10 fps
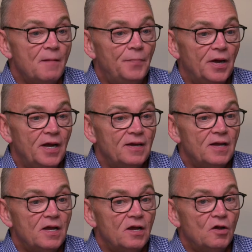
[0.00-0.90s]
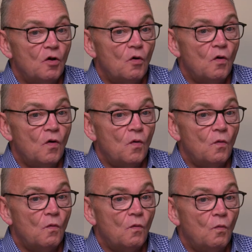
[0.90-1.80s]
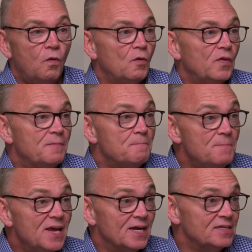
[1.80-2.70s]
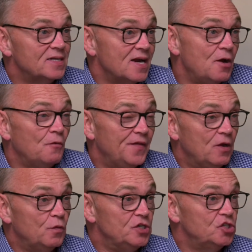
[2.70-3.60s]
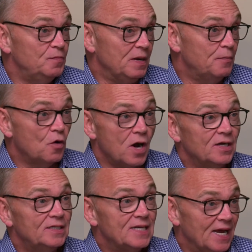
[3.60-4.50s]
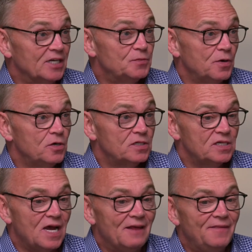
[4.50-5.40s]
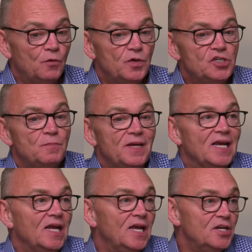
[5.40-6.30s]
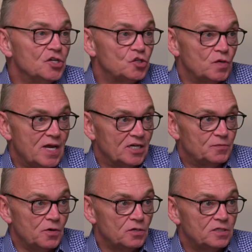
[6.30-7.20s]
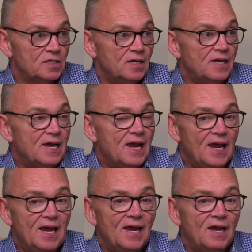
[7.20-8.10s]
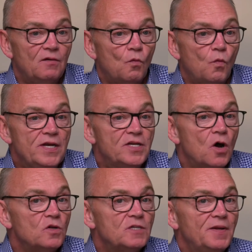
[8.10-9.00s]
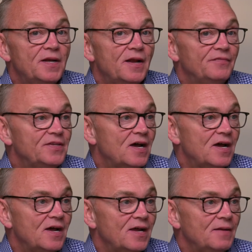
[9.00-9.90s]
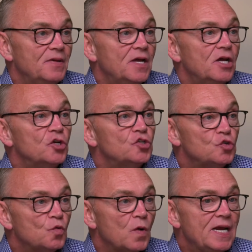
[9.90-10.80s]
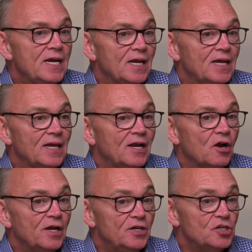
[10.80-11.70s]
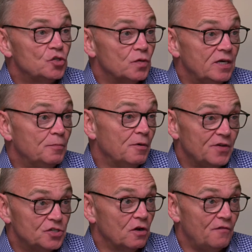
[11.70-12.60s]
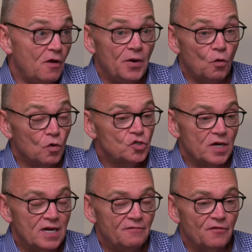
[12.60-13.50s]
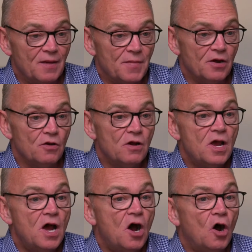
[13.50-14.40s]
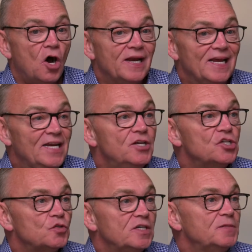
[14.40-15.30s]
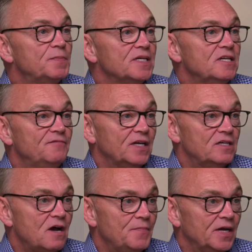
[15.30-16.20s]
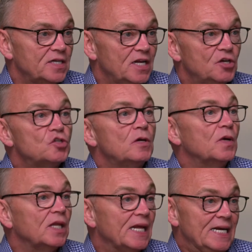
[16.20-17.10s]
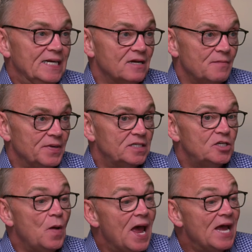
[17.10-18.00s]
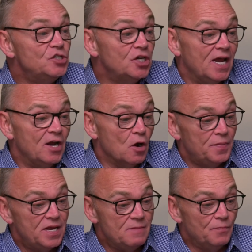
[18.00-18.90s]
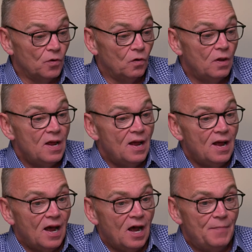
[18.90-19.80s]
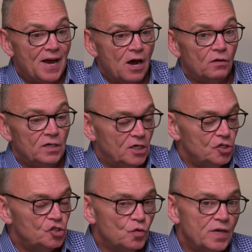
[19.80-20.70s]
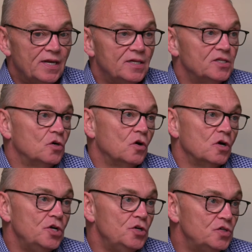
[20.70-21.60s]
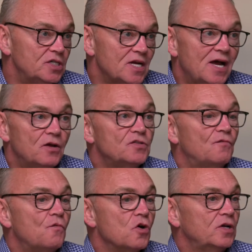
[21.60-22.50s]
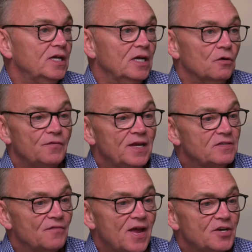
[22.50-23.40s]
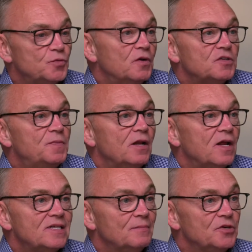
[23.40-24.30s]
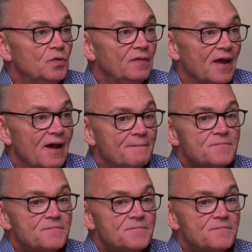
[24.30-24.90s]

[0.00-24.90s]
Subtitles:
but where we miss, and I don't think we should be product experts, I think we should be industry experts. And we don't spend enough time training in our industry, professional development or training for that matter, on industry specific topics, industry related topics, to educate our people about trends or new styles of working or things of that nature. We don't spend a lot of time doing that.